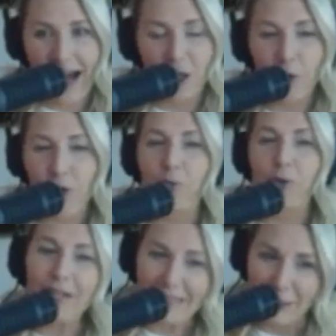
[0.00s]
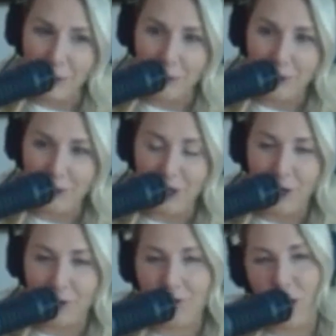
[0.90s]
I know they're pretty little, your
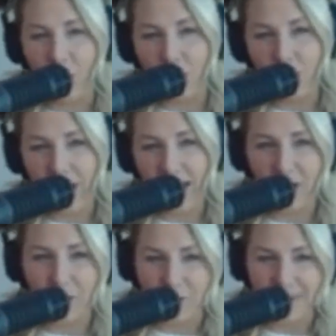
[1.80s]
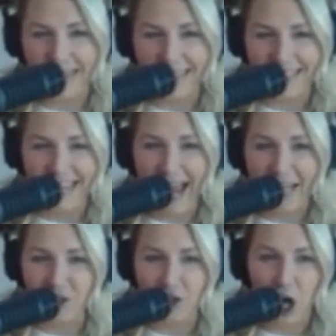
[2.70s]
daughters are. Do they understand
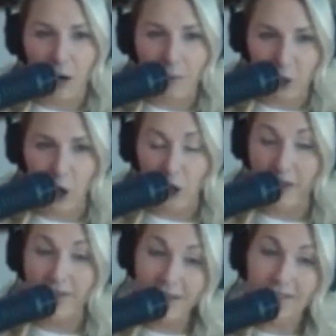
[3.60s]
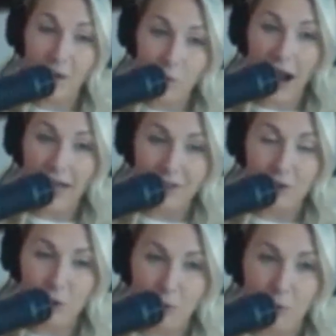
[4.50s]
dad's job at all? I think they were at the
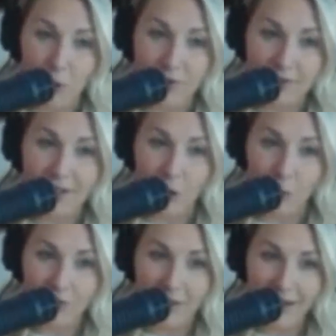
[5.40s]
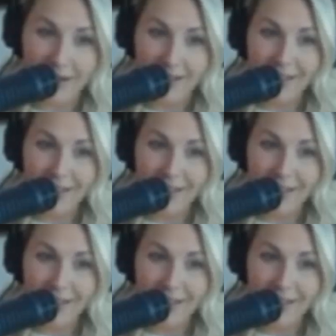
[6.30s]
Super Bowl this year, weren't they?